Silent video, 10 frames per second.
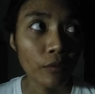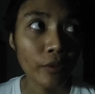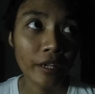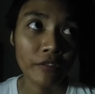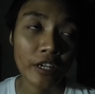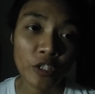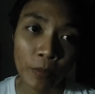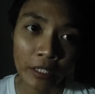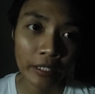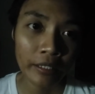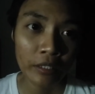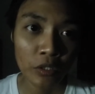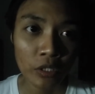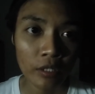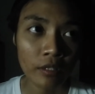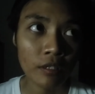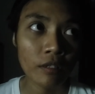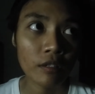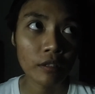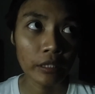Whenever I speak English,
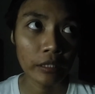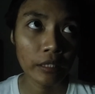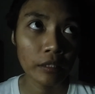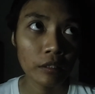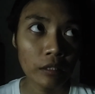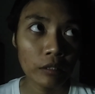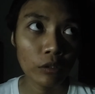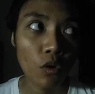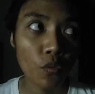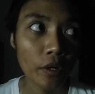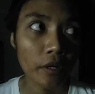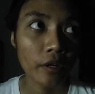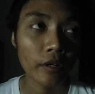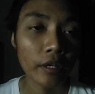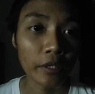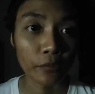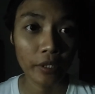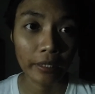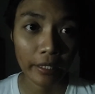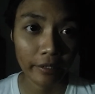it's a little lower in
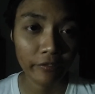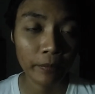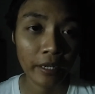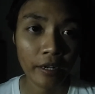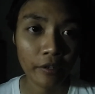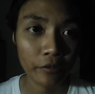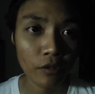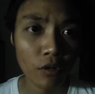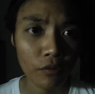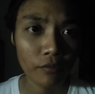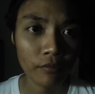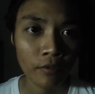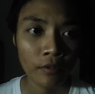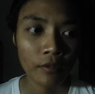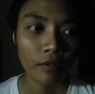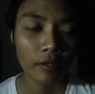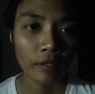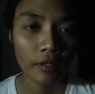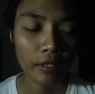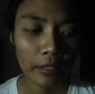real life, but I don't know.
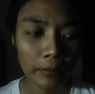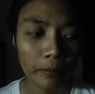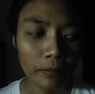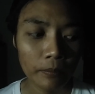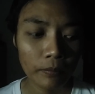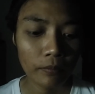I